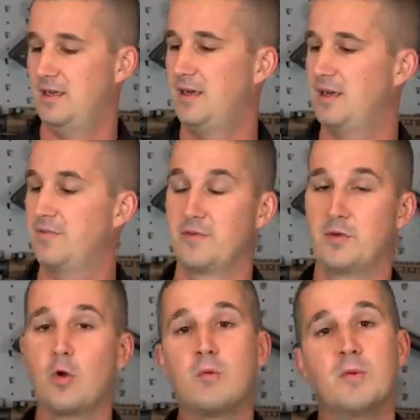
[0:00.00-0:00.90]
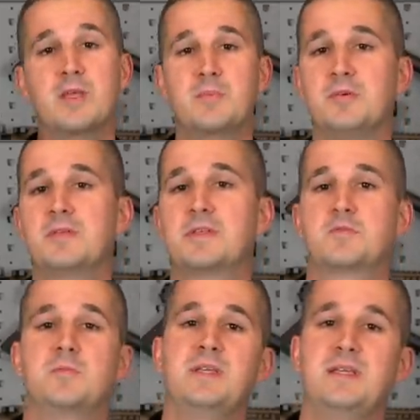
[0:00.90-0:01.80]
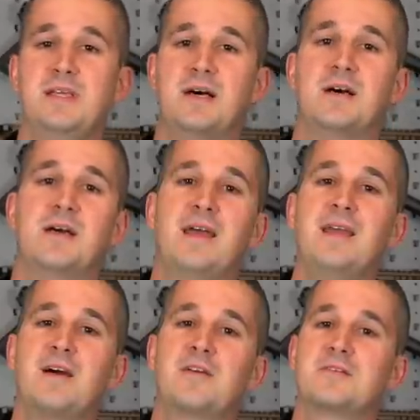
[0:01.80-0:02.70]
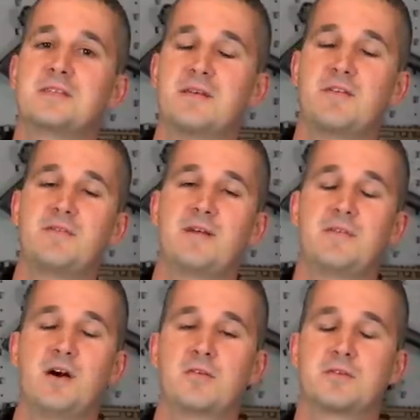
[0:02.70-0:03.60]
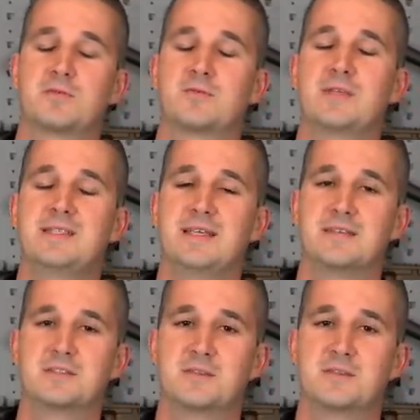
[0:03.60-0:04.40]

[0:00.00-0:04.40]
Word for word: Uh, for normal people, this would be uh, $875 retail.